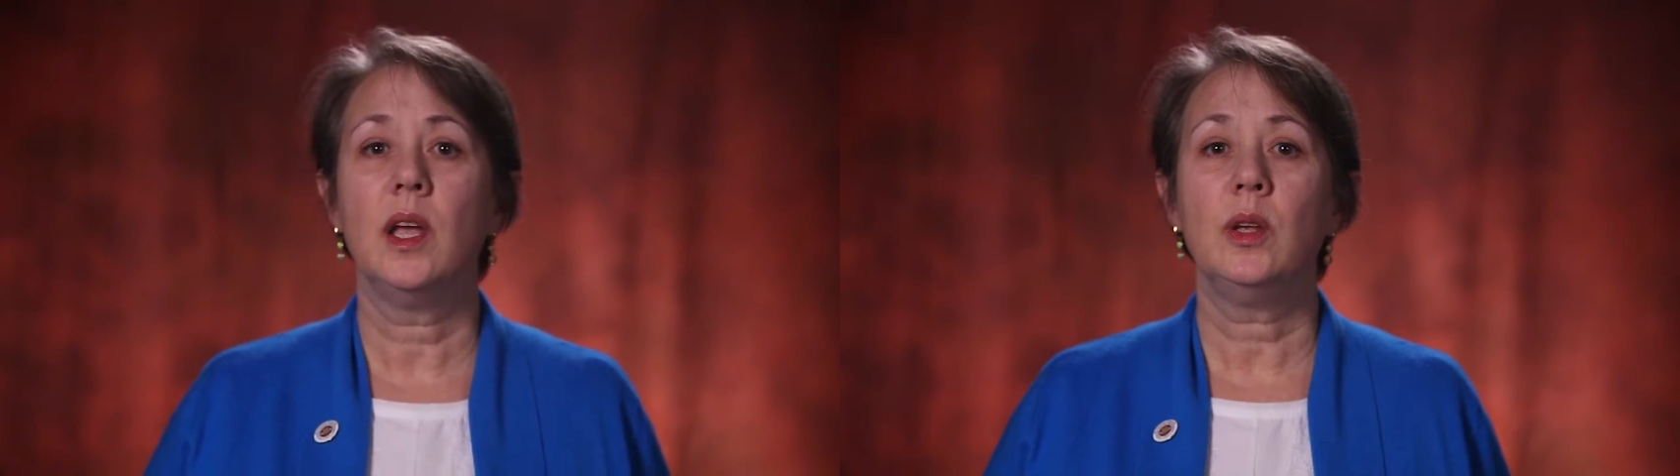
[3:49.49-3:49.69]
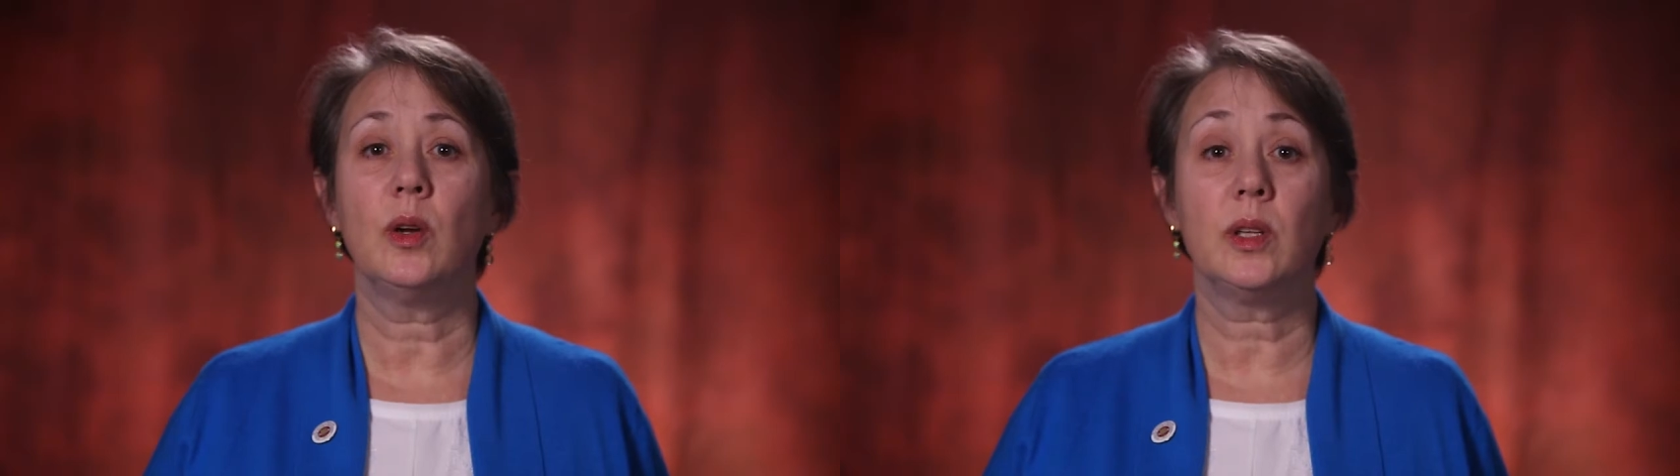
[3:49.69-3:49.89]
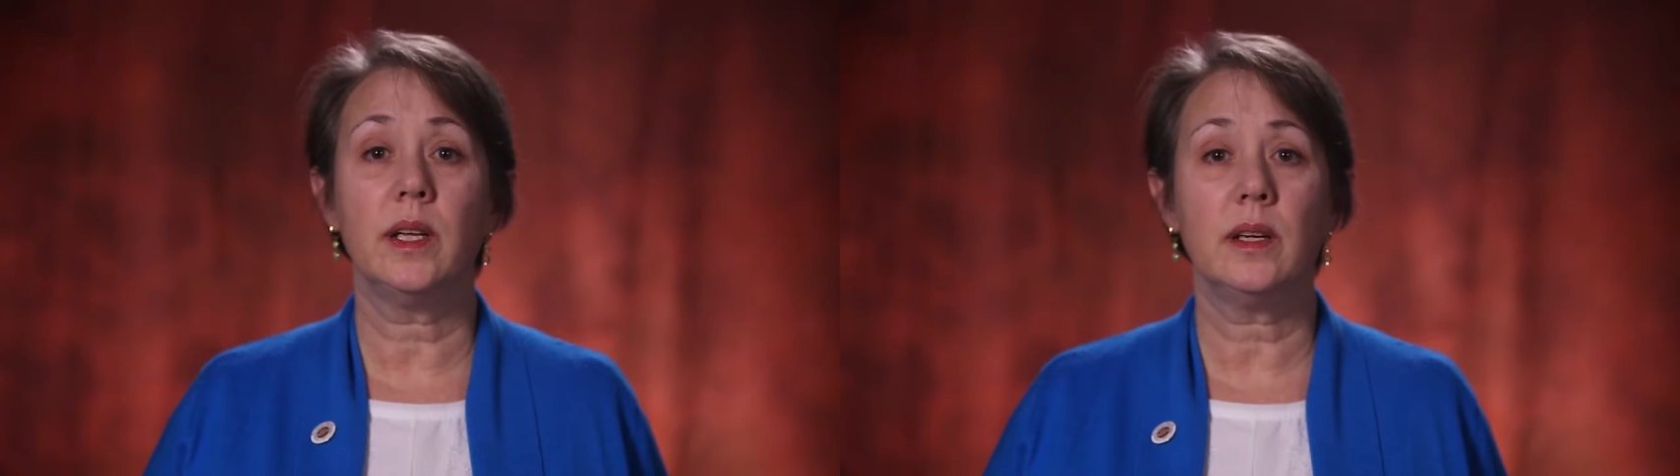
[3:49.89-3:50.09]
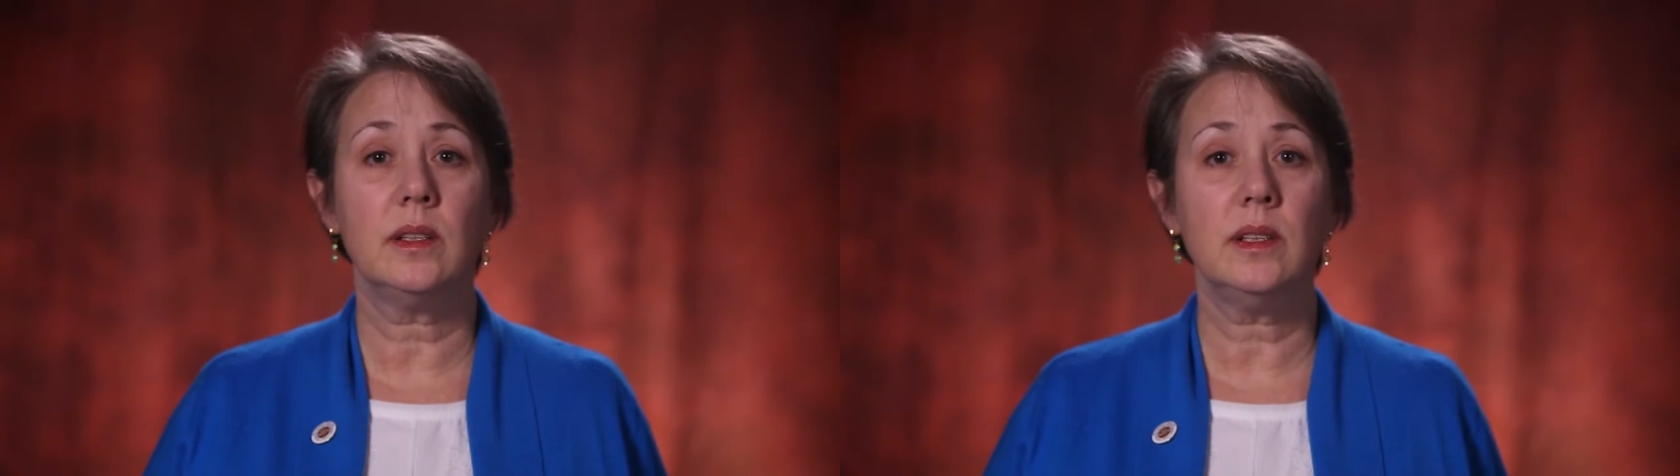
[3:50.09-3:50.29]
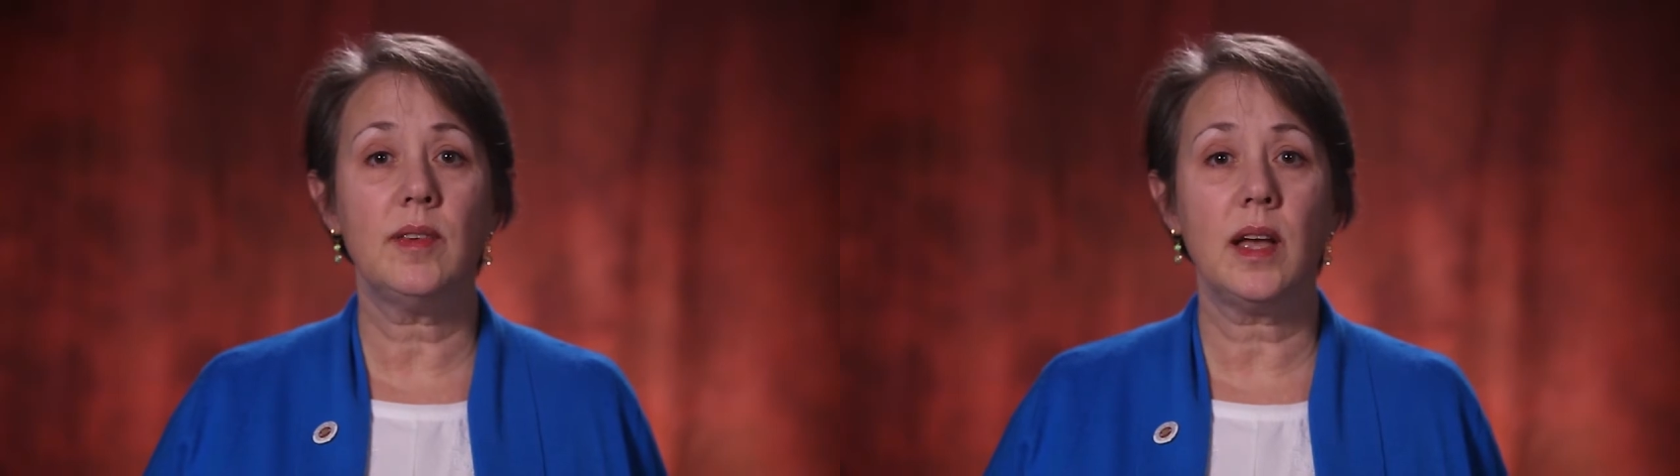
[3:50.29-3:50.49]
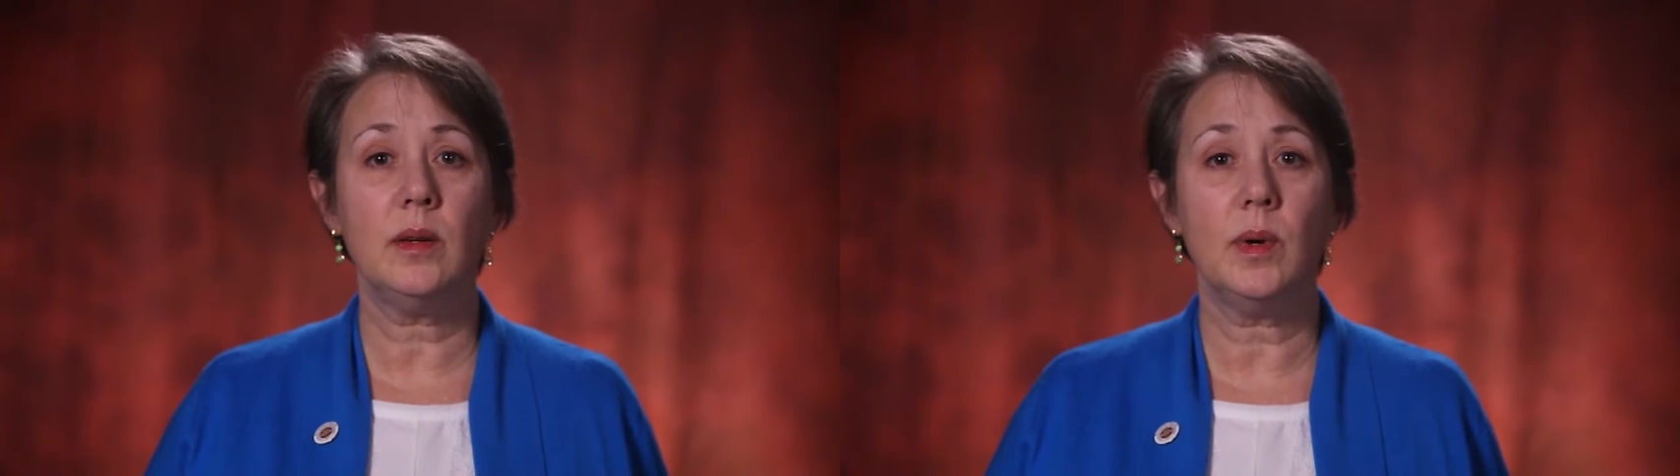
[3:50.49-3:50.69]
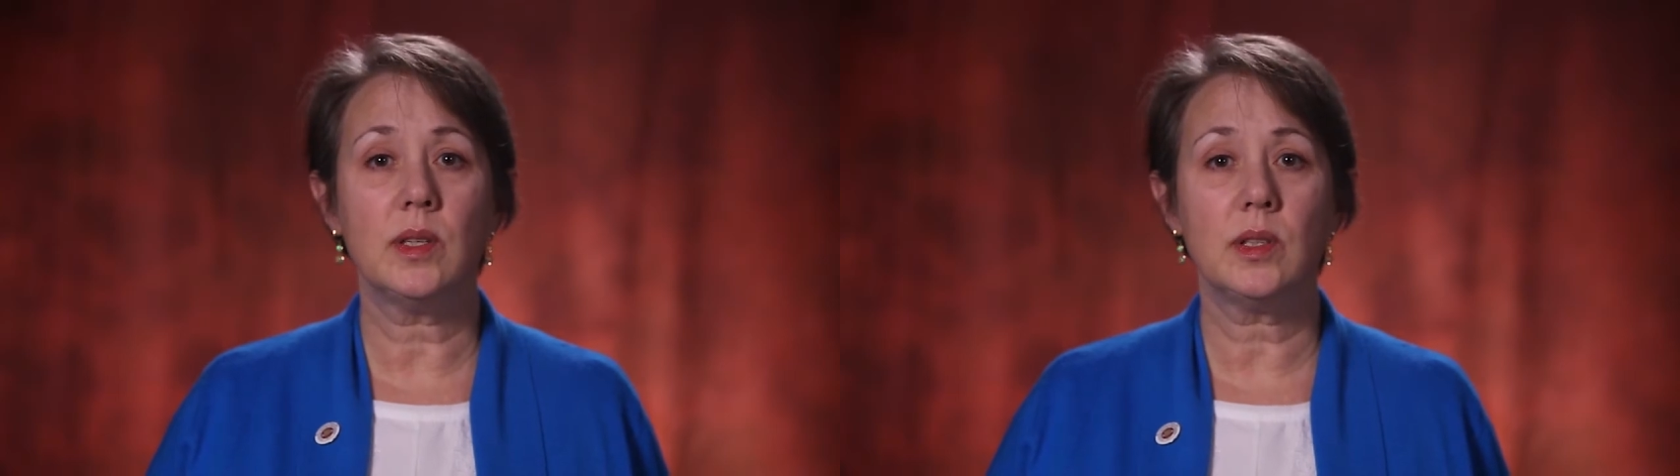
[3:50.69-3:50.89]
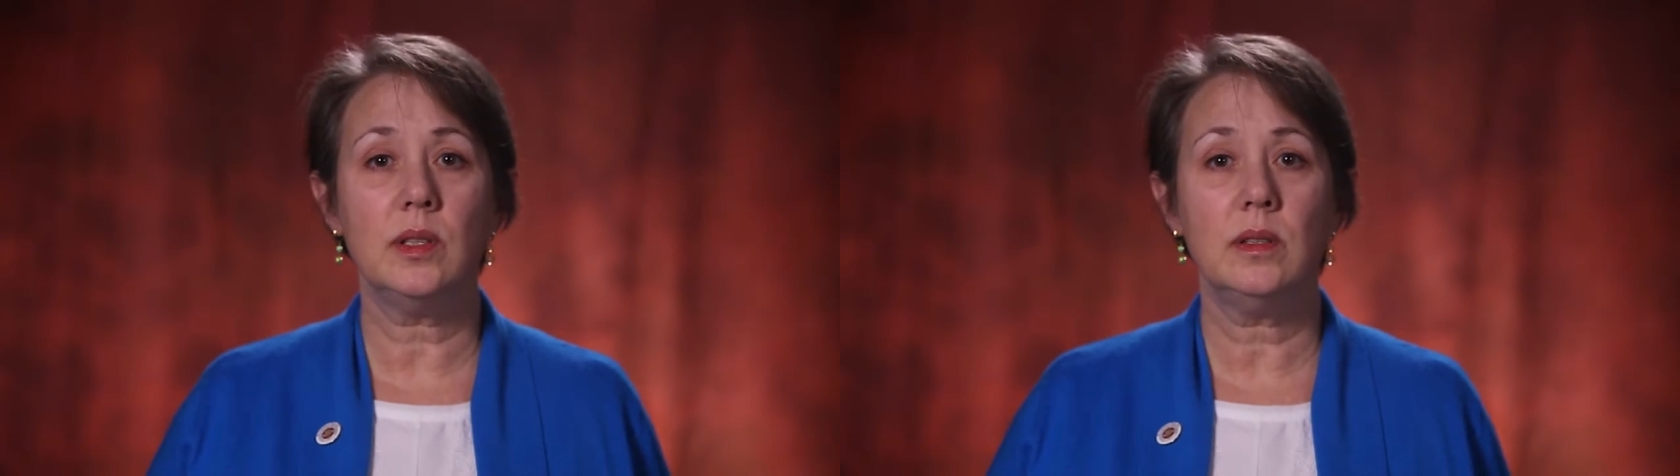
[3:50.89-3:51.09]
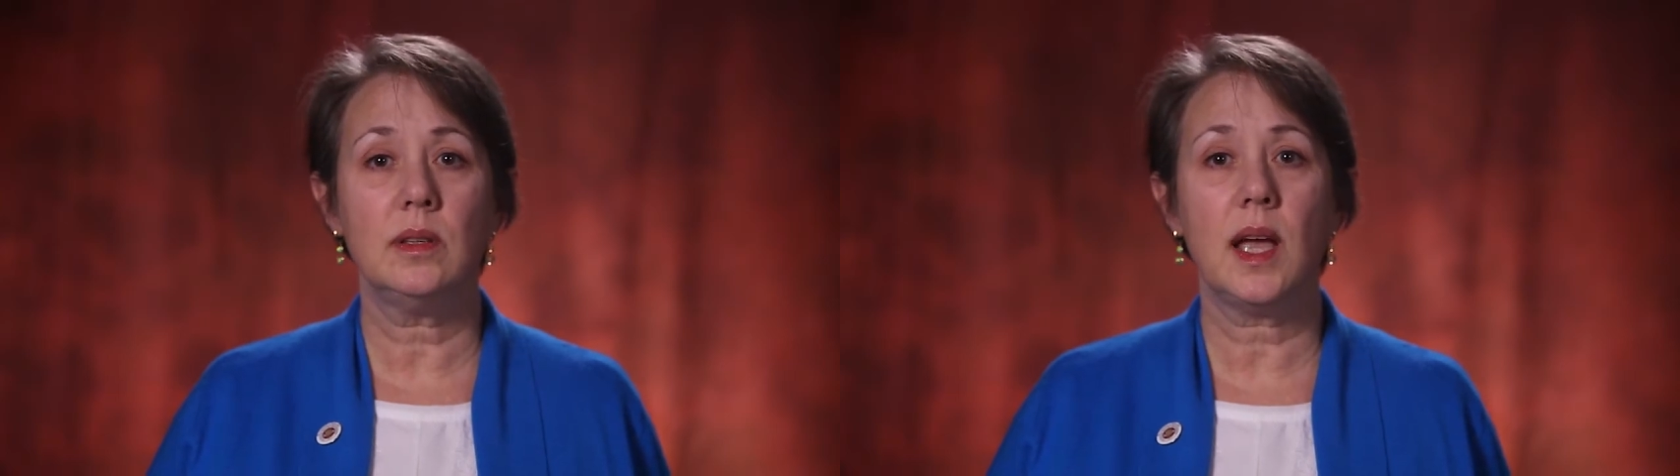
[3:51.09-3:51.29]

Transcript: your clinical evaluation,